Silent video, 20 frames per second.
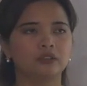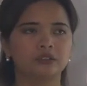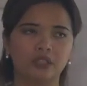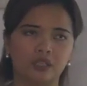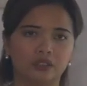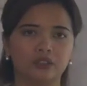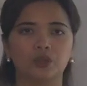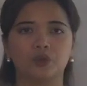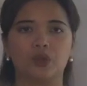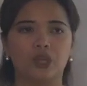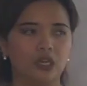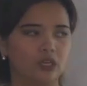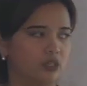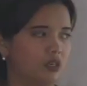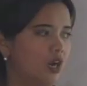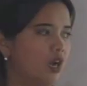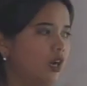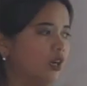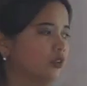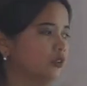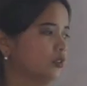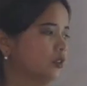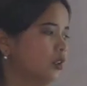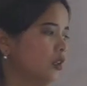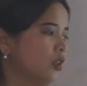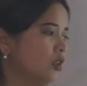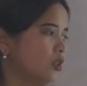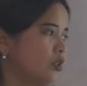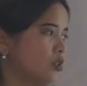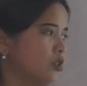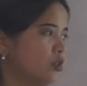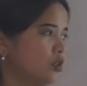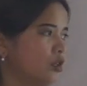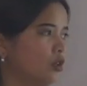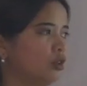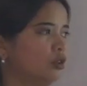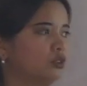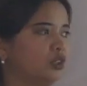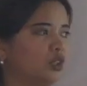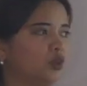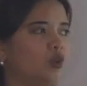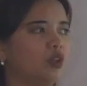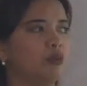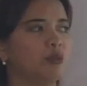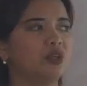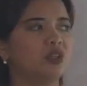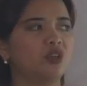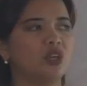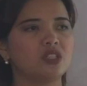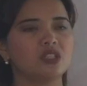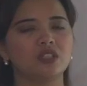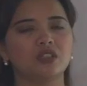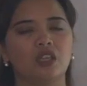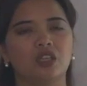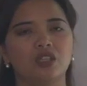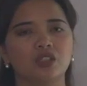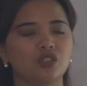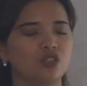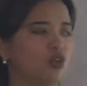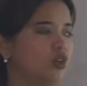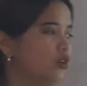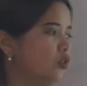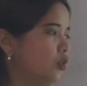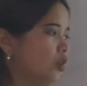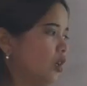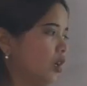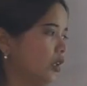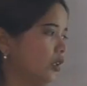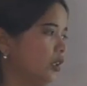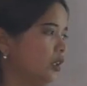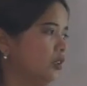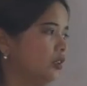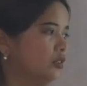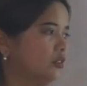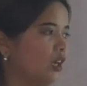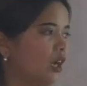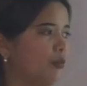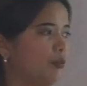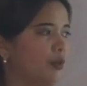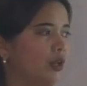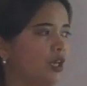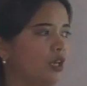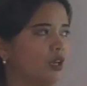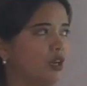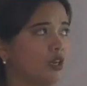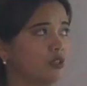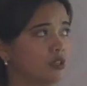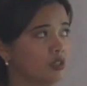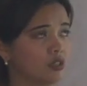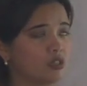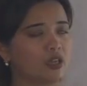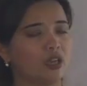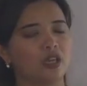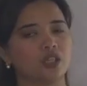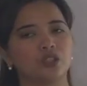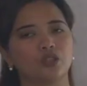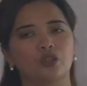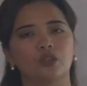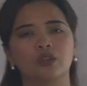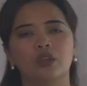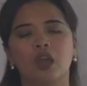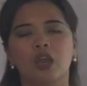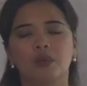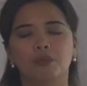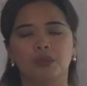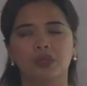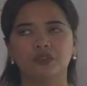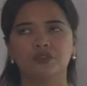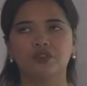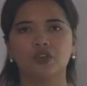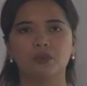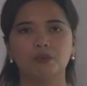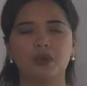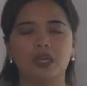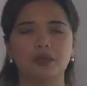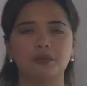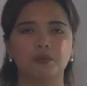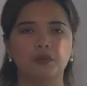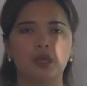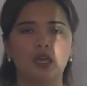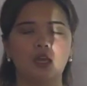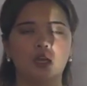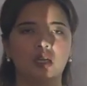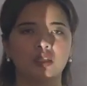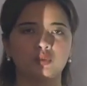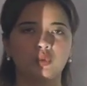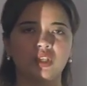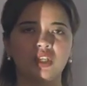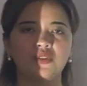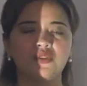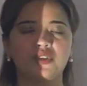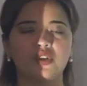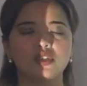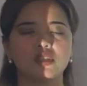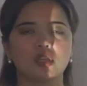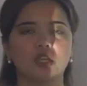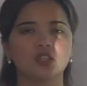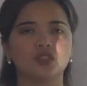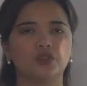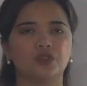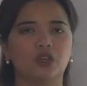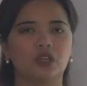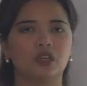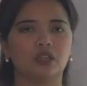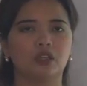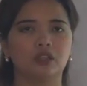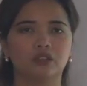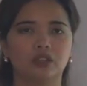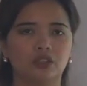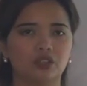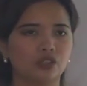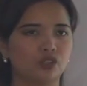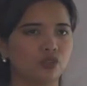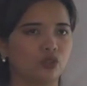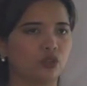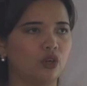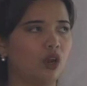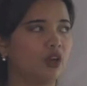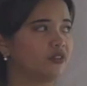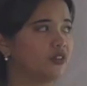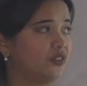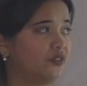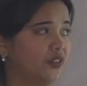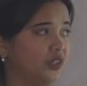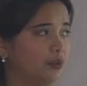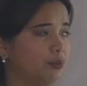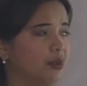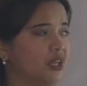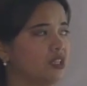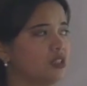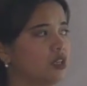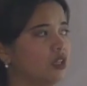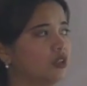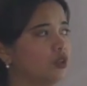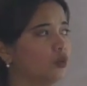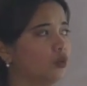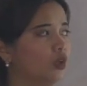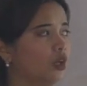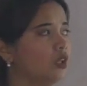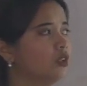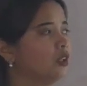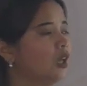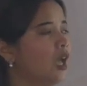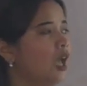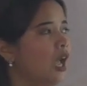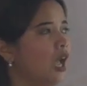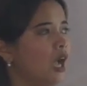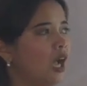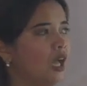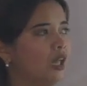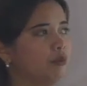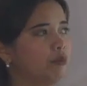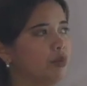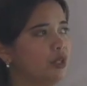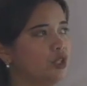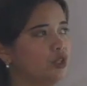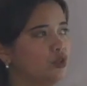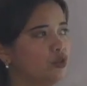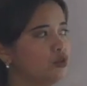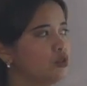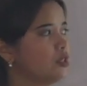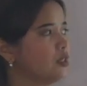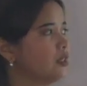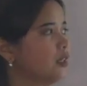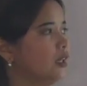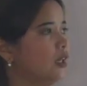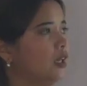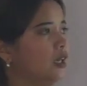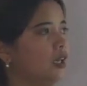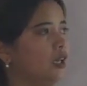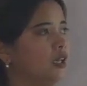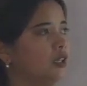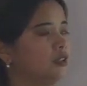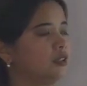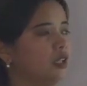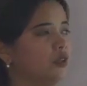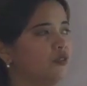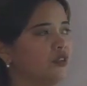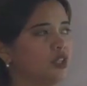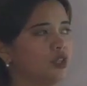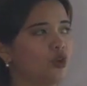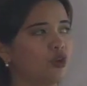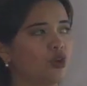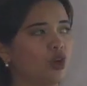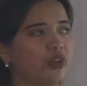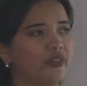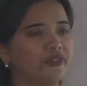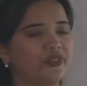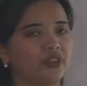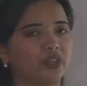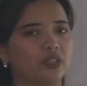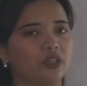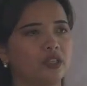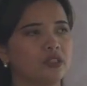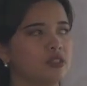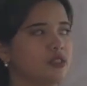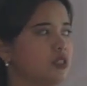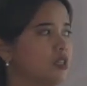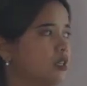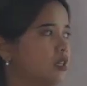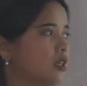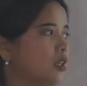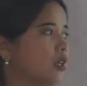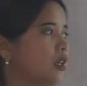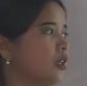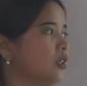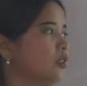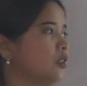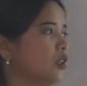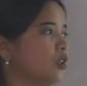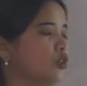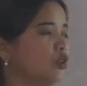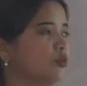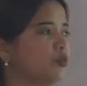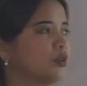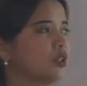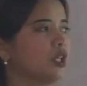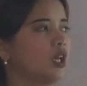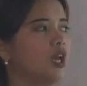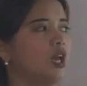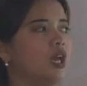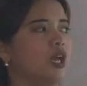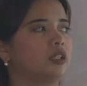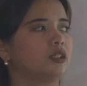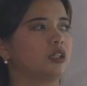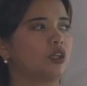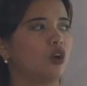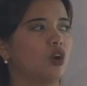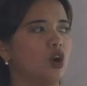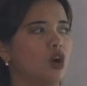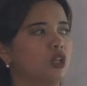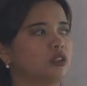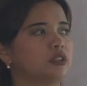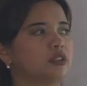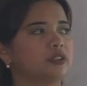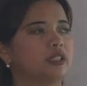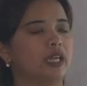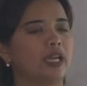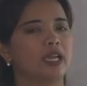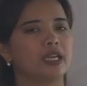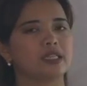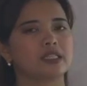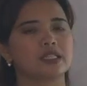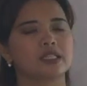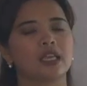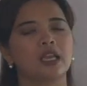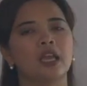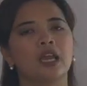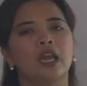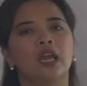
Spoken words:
the other way around. So there will be recitation regarding the topic as a schedule. But for my 21st century literature of the Philippines and the world, I'll be using the video conferencing, the group chat, the call to text